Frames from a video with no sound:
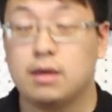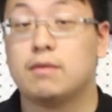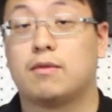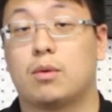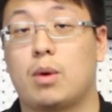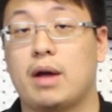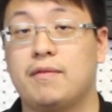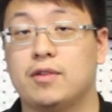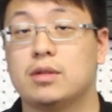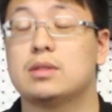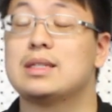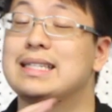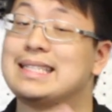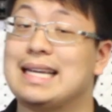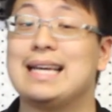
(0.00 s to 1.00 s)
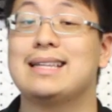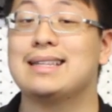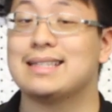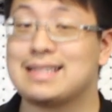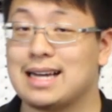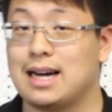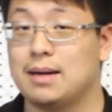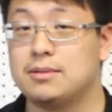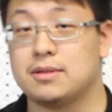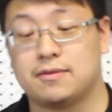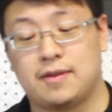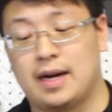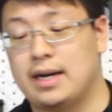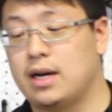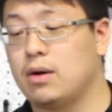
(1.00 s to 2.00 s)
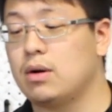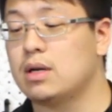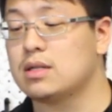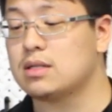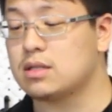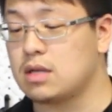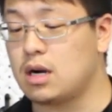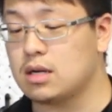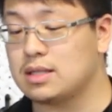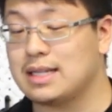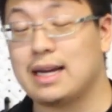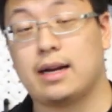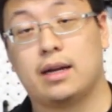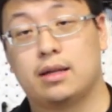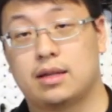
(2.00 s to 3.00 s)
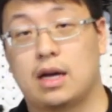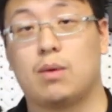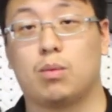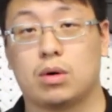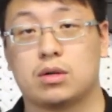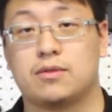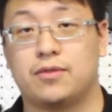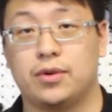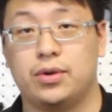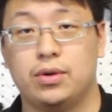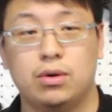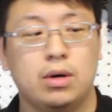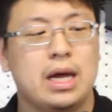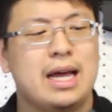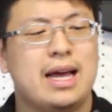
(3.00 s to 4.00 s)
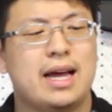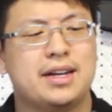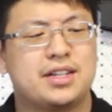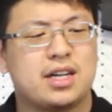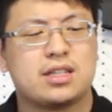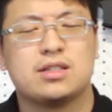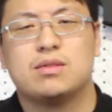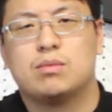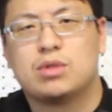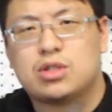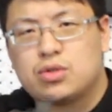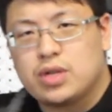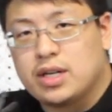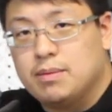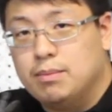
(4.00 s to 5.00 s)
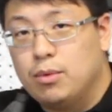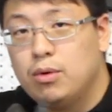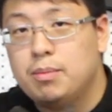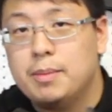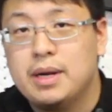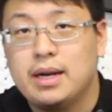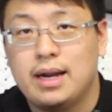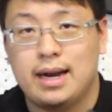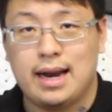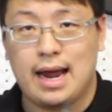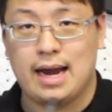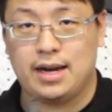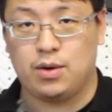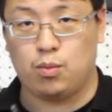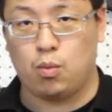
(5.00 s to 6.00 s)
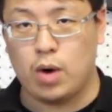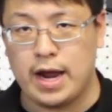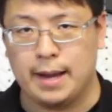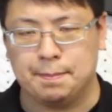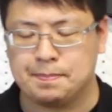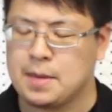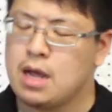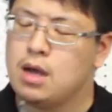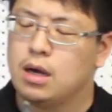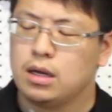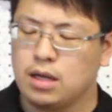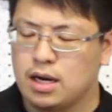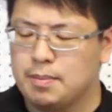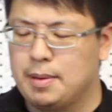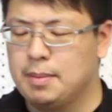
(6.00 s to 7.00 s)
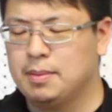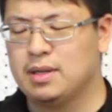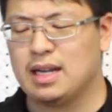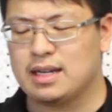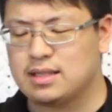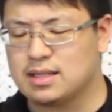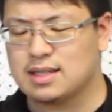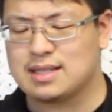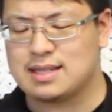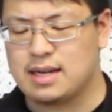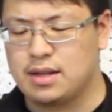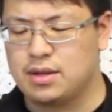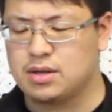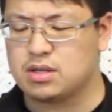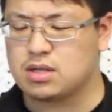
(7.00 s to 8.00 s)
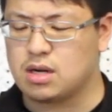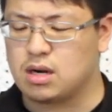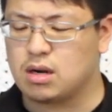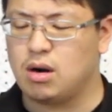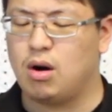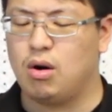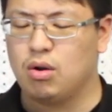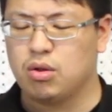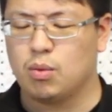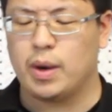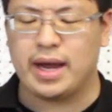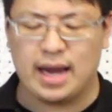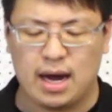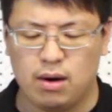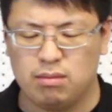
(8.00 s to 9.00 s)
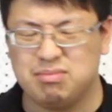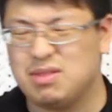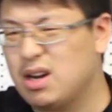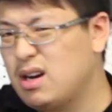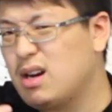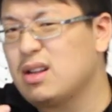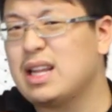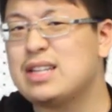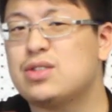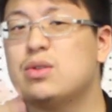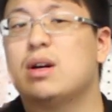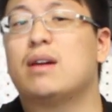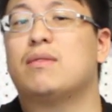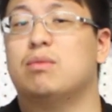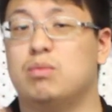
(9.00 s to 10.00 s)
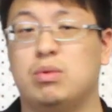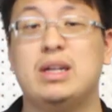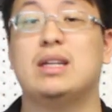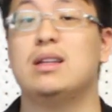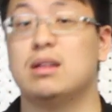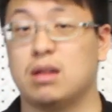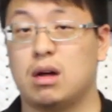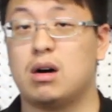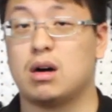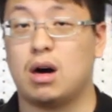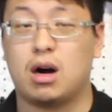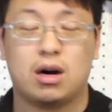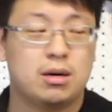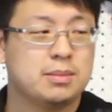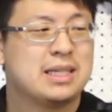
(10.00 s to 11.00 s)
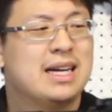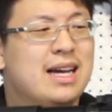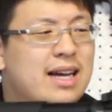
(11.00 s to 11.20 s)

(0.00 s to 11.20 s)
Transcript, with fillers: For rifles, take the time to find out a stock setting that works for you and doesn't restrict movement in any way. A lot of people like to extend their stock all the way out, and unless you have really long arms,